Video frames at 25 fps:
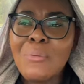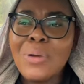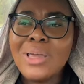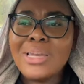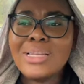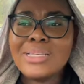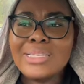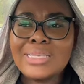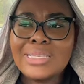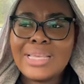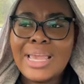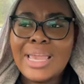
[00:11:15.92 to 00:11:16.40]
I
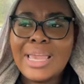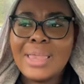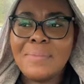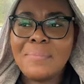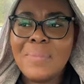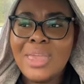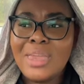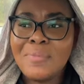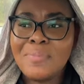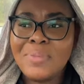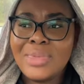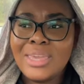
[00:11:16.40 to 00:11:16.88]
want to
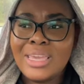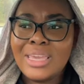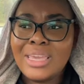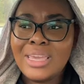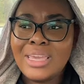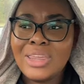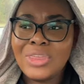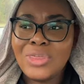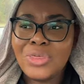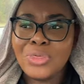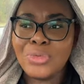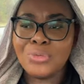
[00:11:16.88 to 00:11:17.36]
say
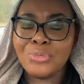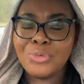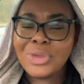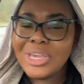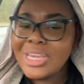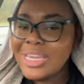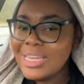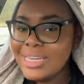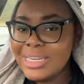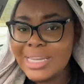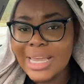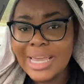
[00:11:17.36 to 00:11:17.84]
maybe
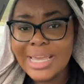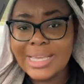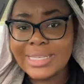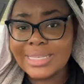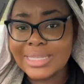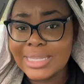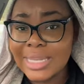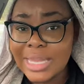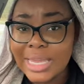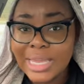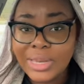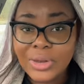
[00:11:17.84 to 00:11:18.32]
three
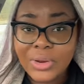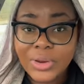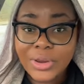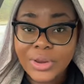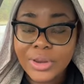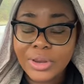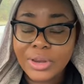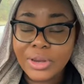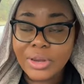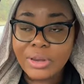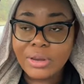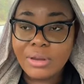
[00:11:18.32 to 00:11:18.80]
days
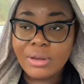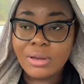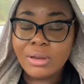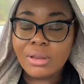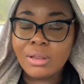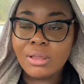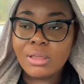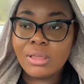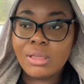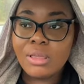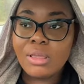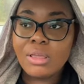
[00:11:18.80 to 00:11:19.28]
later
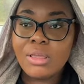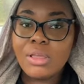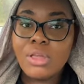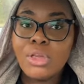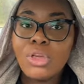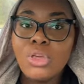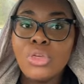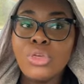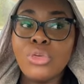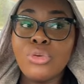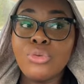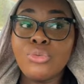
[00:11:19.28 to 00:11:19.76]

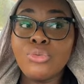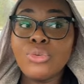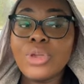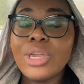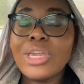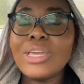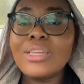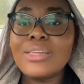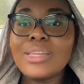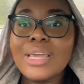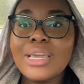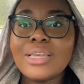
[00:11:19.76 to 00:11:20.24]

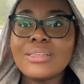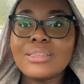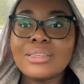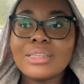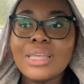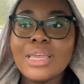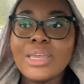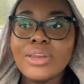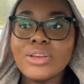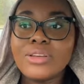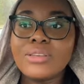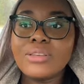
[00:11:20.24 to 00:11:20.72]
three
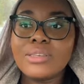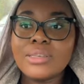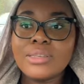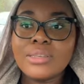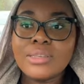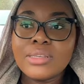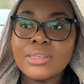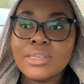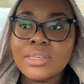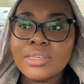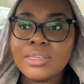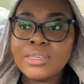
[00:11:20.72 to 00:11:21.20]
days later
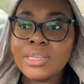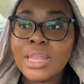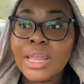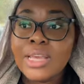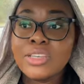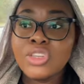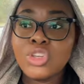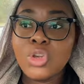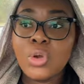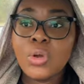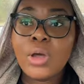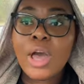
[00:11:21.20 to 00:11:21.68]
Sister
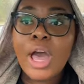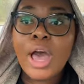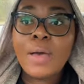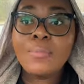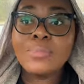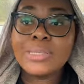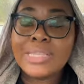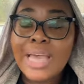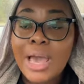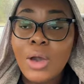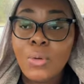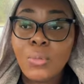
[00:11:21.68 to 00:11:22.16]
Celestial
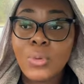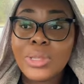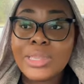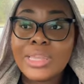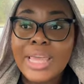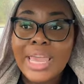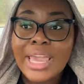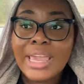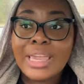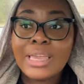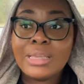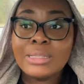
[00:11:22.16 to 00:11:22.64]
comes out
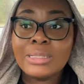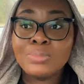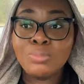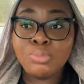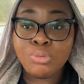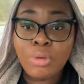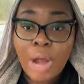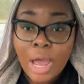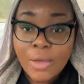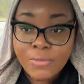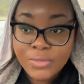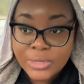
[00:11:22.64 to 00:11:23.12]
with a
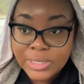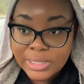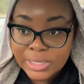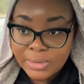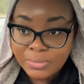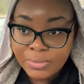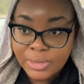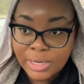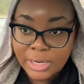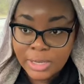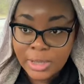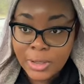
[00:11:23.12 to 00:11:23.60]

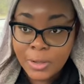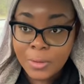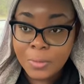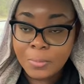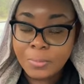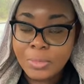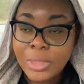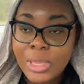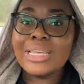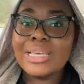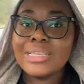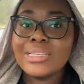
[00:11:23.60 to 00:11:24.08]
prophecy
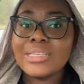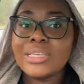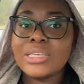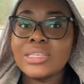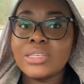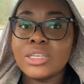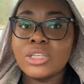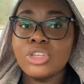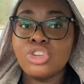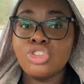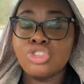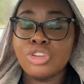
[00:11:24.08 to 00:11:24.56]
video. This
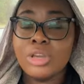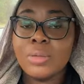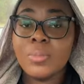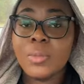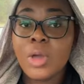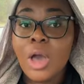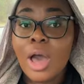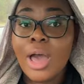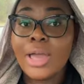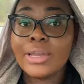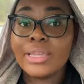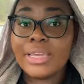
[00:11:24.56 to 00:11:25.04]
is a
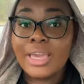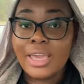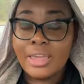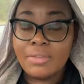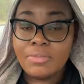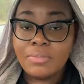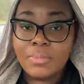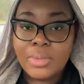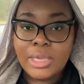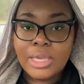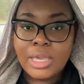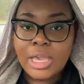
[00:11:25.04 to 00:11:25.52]
dream God
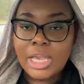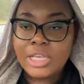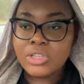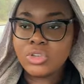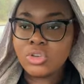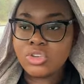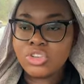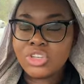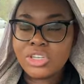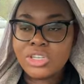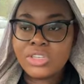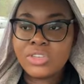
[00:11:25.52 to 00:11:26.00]
gave me.
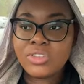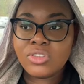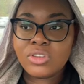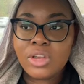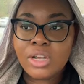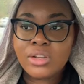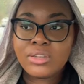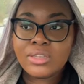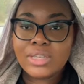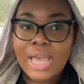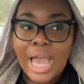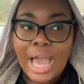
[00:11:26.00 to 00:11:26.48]
And so she
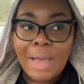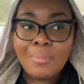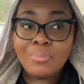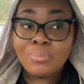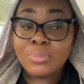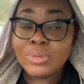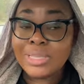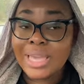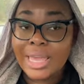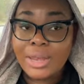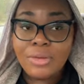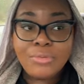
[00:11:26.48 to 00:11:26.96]
starts,
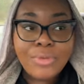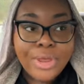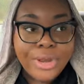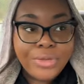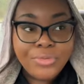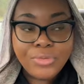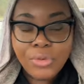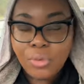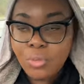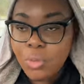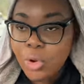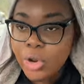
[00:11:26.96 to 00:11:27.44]
I'm getting
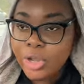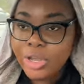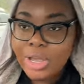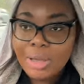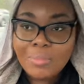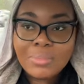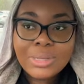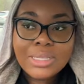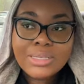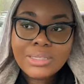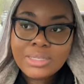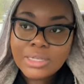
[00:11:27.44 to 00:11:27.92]
ready for
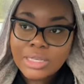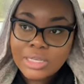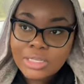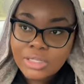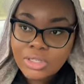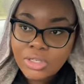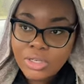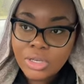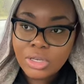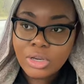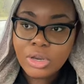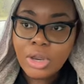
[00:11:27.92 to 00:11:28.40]
work, I'm
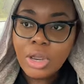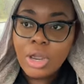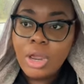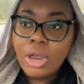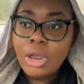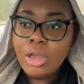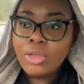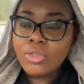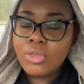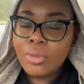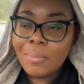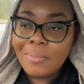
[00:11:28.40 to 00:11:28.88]
listening to
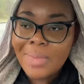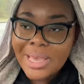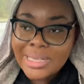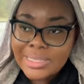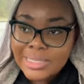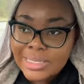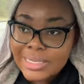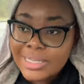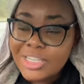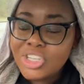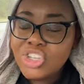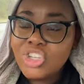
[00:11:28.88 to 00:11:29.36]
the
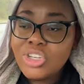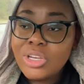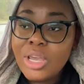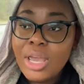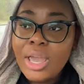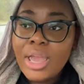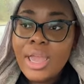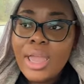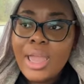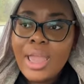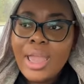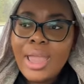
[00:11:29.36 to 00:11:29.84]
message,
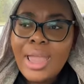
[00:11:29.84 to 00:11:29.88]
